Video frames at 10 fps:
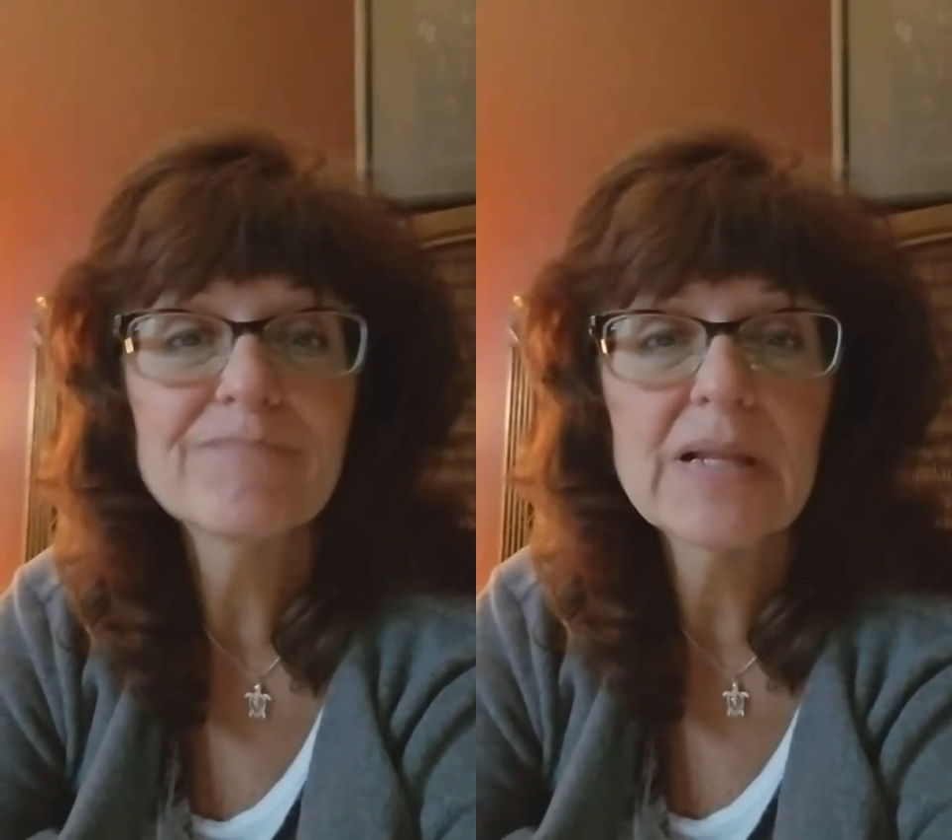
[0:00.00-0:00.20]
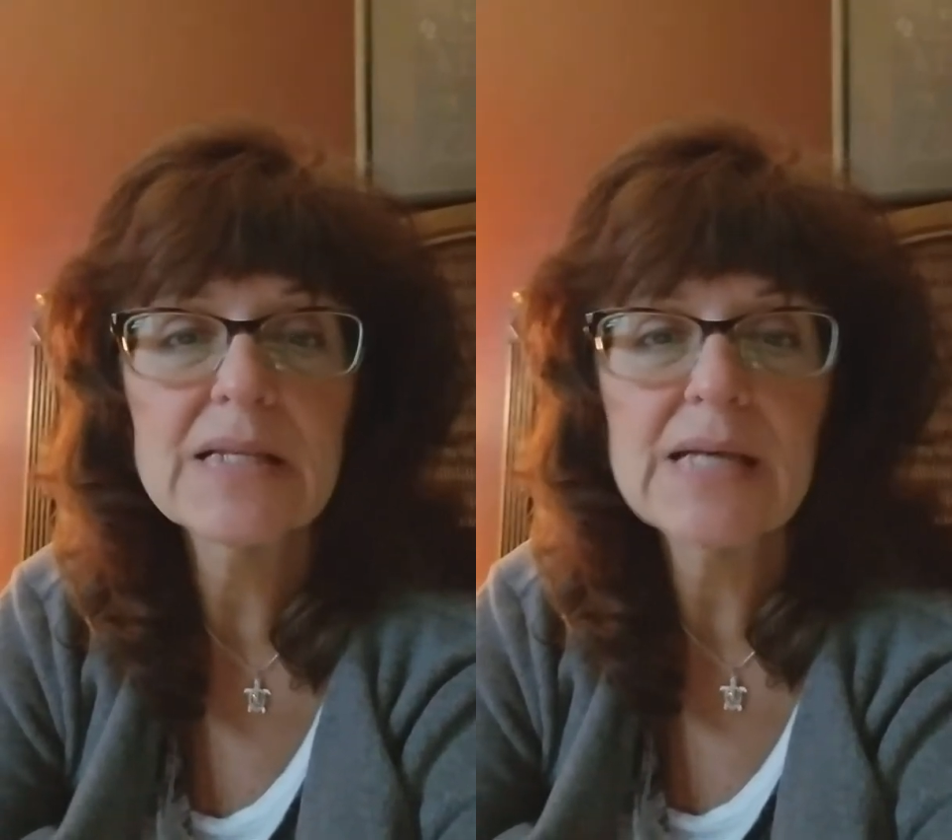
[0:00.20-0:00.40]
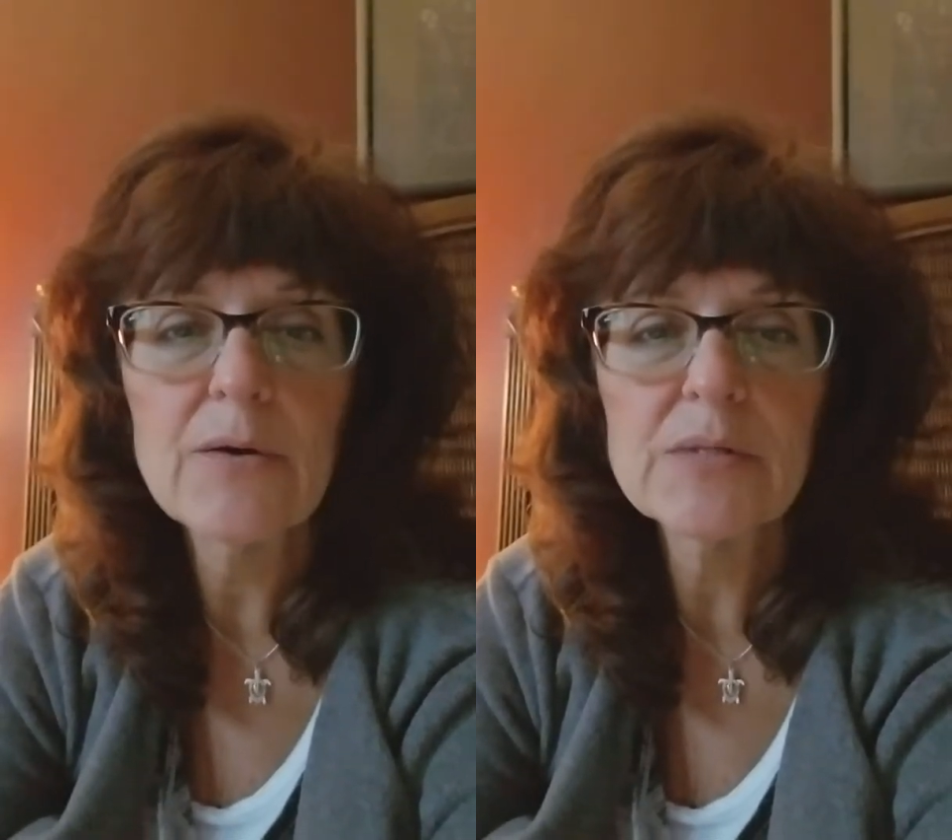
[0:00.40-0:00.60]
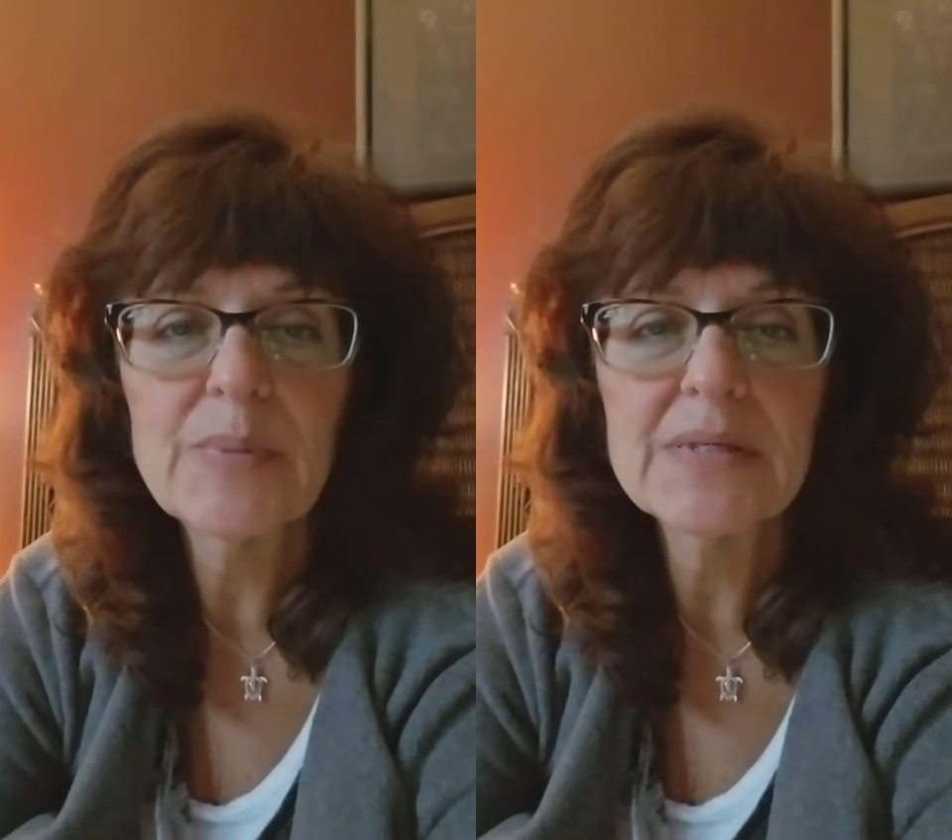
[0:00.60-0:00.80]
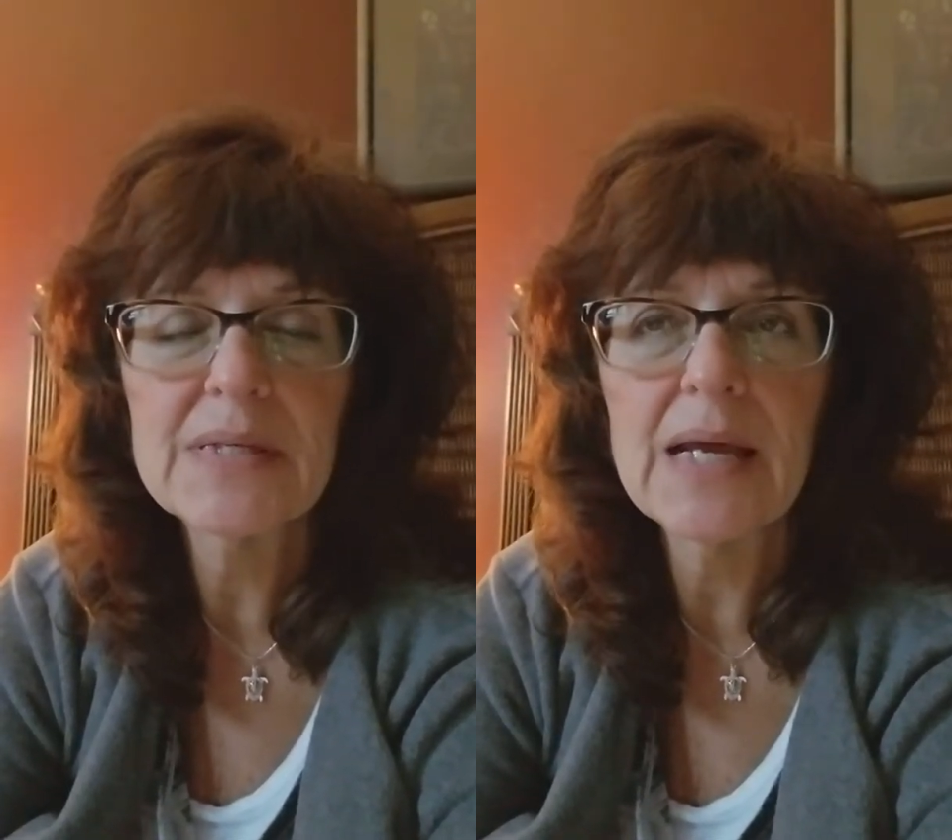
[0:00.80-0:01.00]
That's how it's
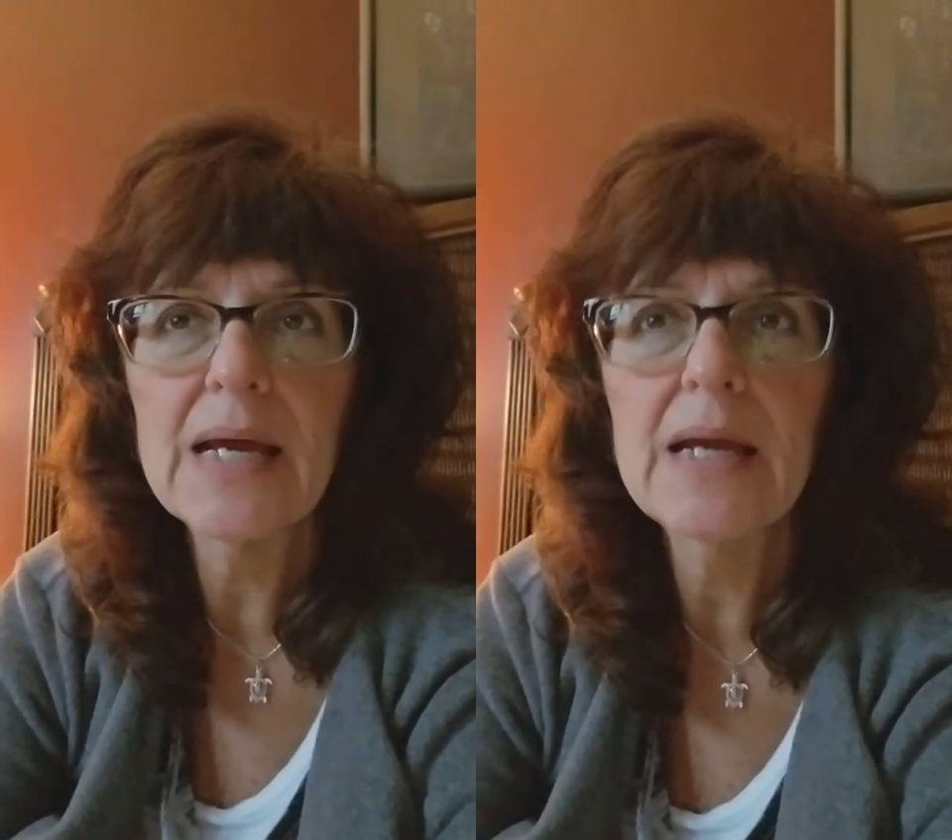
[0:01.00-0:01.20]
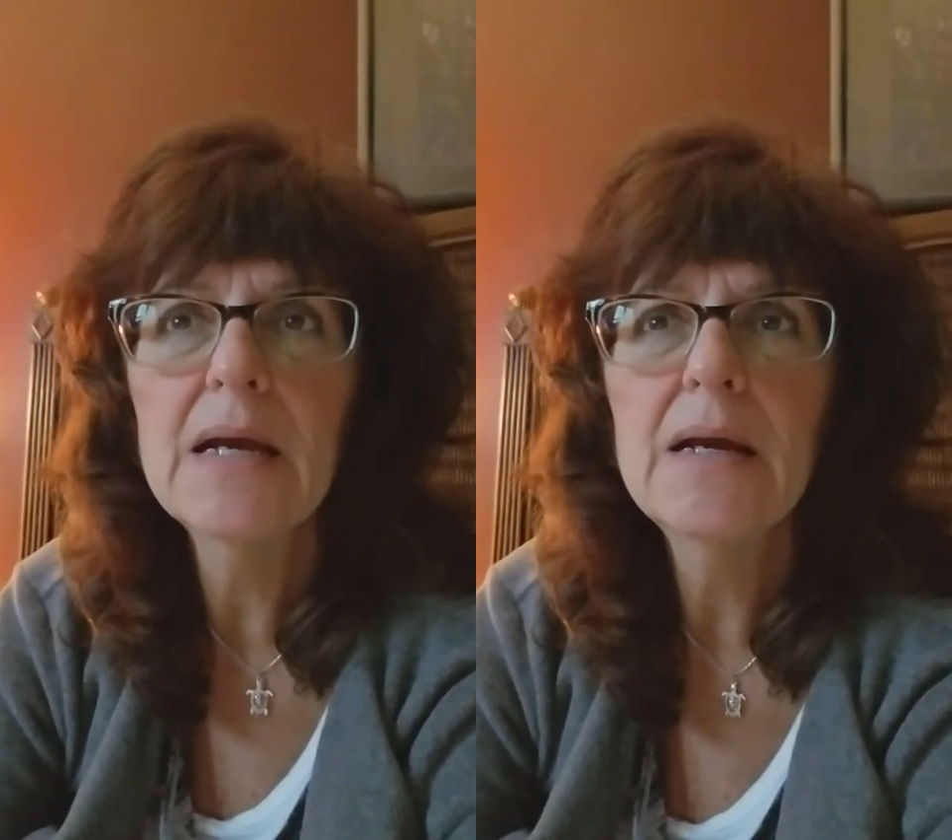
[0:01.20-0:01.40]
been today.